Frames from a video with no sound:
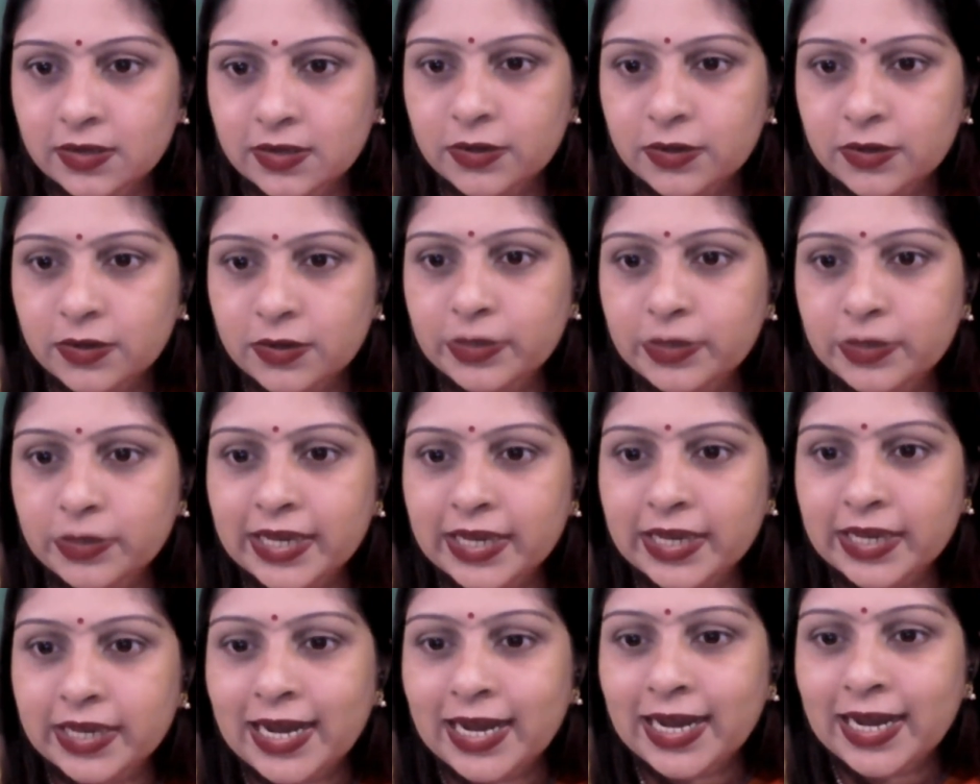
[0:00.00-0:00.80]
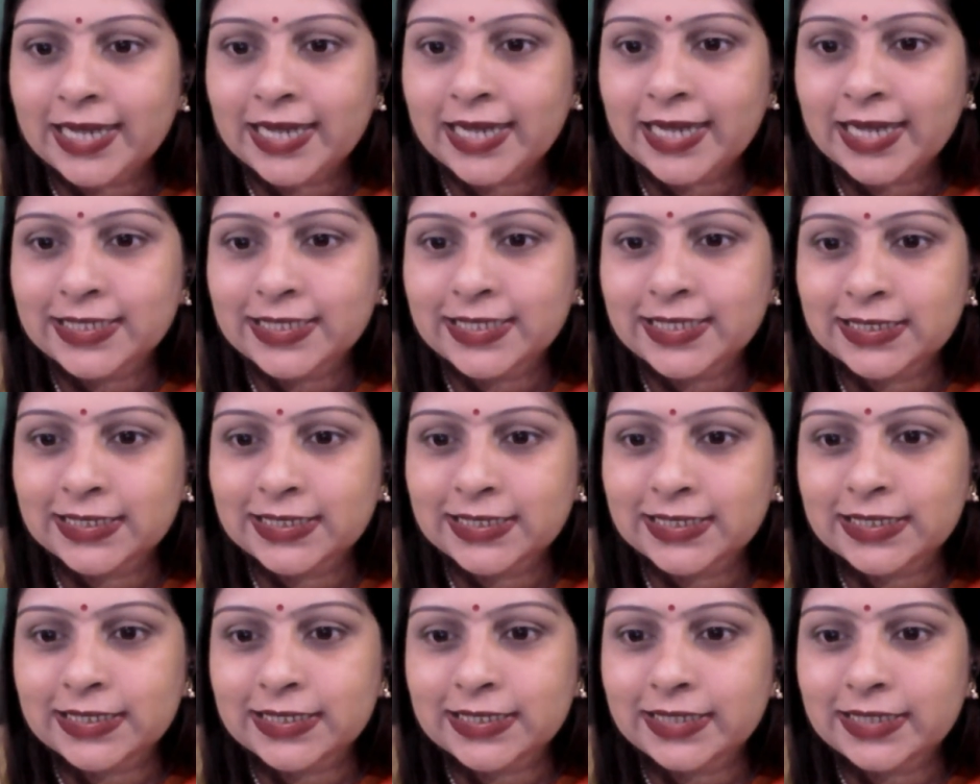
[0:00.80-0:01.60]
Okay, I
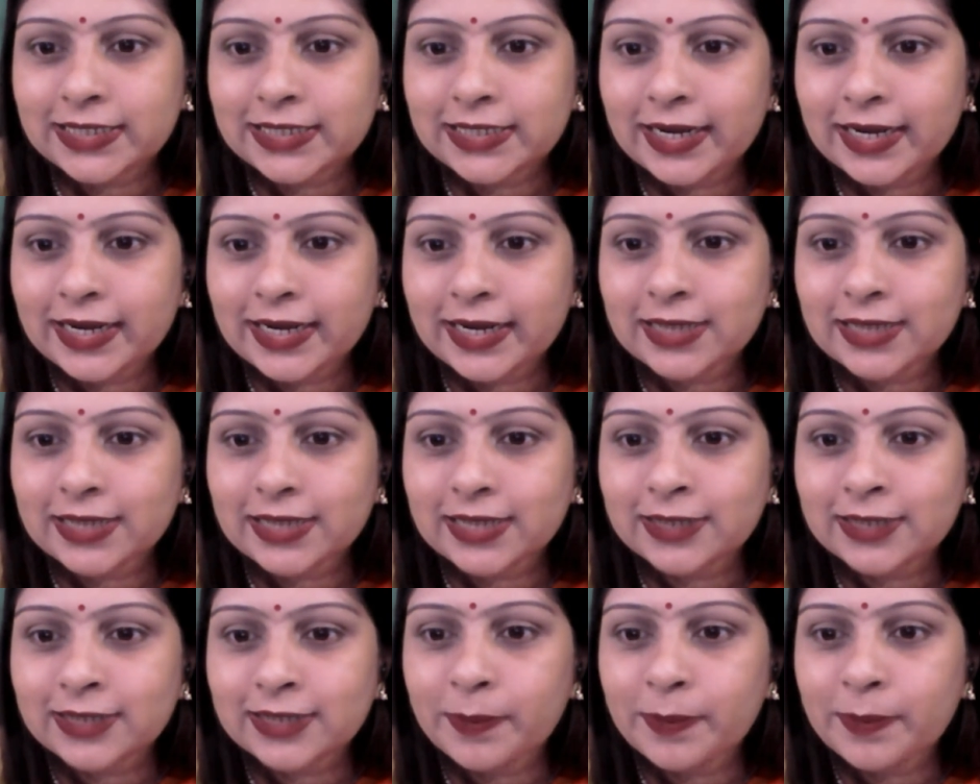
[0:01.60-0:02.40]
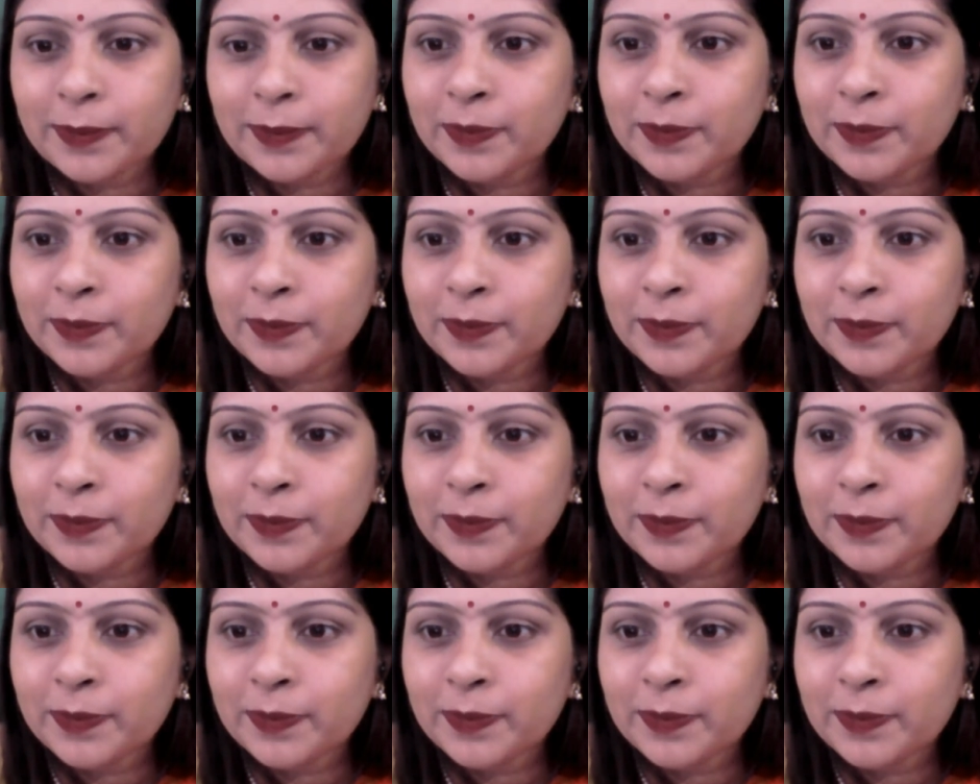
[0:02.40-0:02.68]
see there are some